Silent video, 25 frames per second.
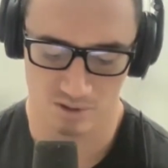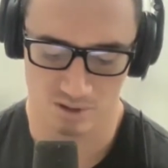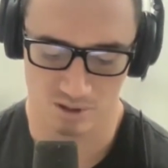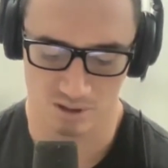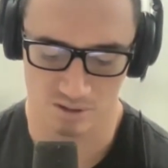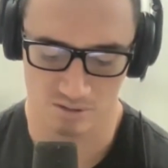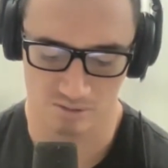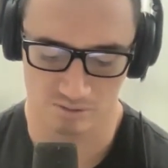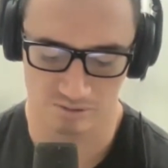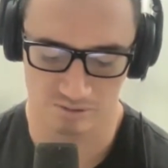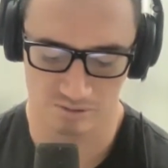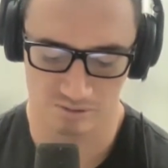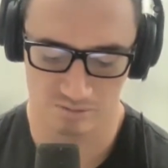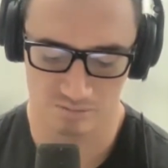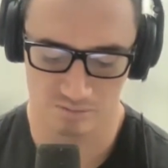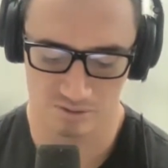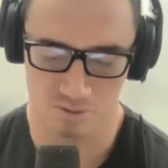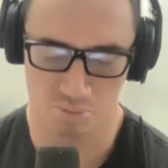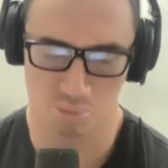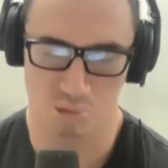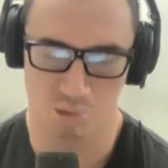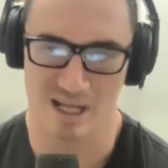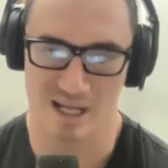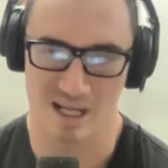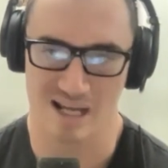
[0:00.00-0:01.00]
of
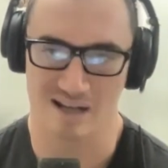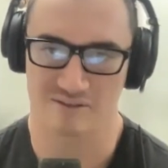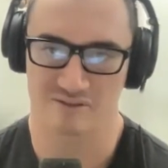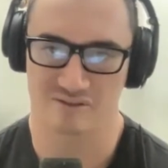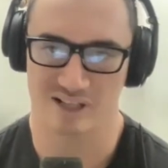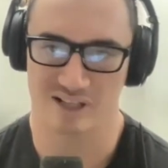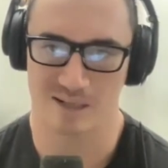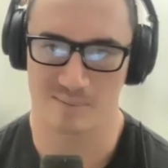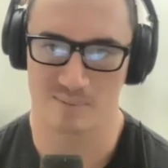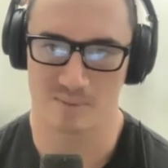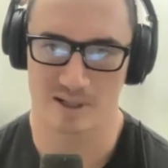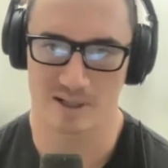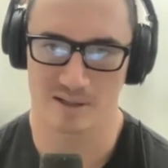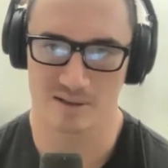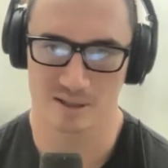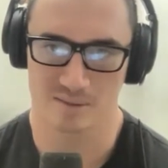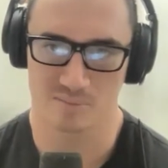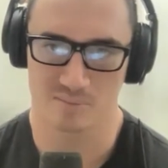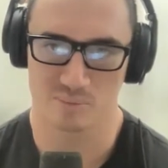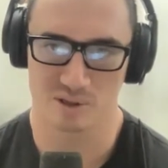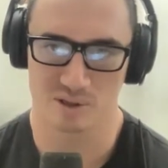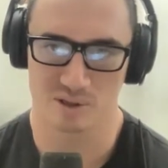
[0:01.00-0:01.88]
the Black family in